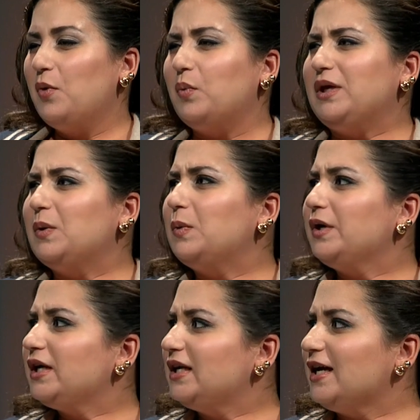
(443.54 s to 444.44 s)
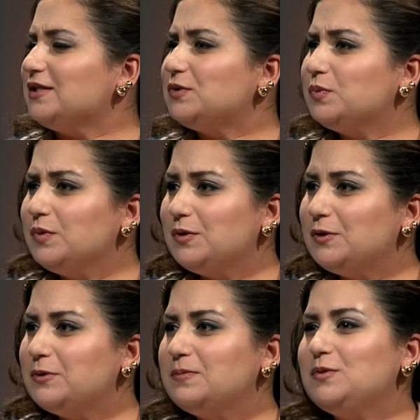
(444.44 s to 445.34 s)
We organized
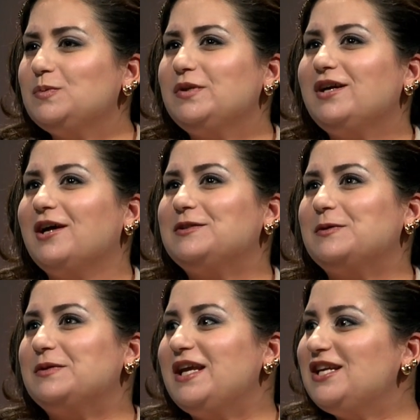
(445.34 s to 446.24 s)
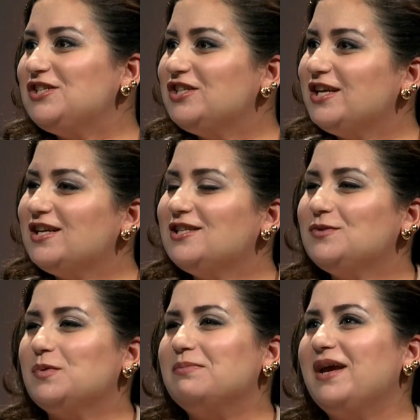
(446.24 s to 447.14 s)
rooms, we got
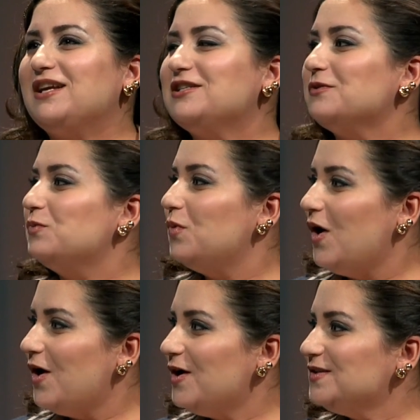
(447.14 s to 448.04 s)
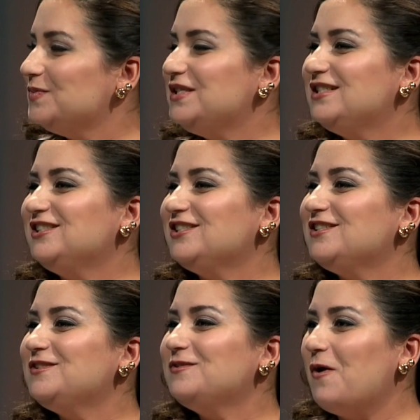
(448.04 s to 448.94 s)
donations, we painted walls, we did
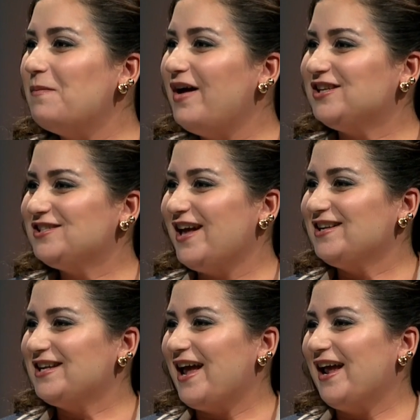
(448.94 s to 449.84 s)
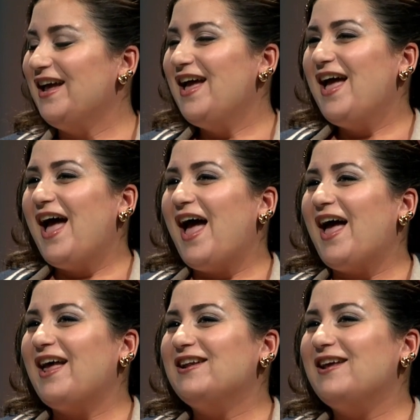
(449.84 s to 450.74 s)
just so much that day.
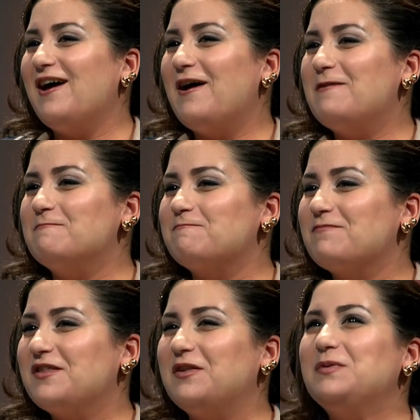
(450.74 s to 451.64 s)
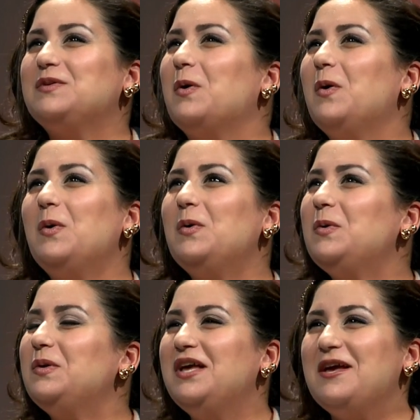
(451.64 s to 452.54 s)
And um, there was a
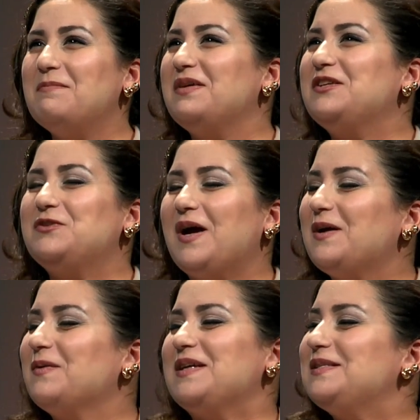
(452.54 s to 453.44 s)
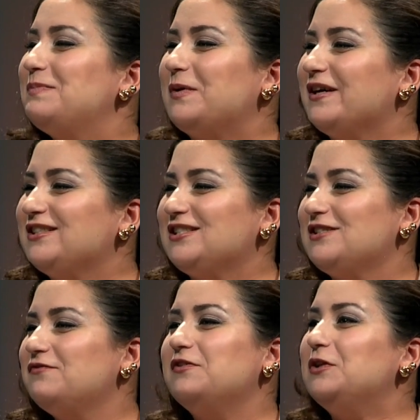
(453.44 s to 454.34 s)
whole big dry erase board
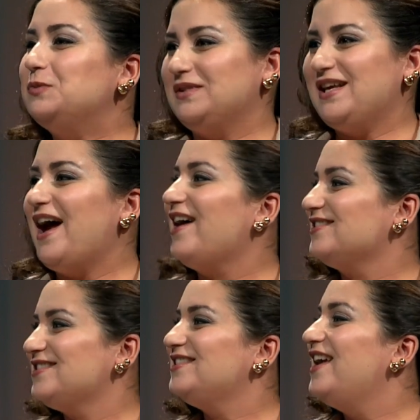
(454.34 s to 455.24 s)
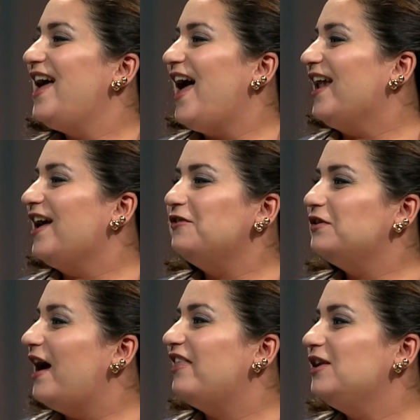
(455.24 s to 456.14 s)
just filled with tasks. And I
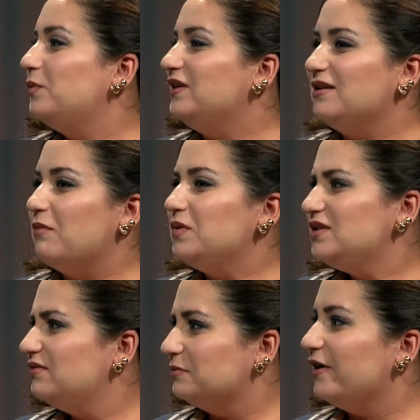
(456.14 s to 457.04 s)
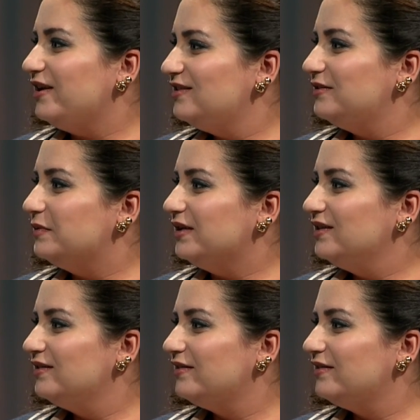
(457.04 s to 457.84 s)
don't, I think we did most of them, right? Did we?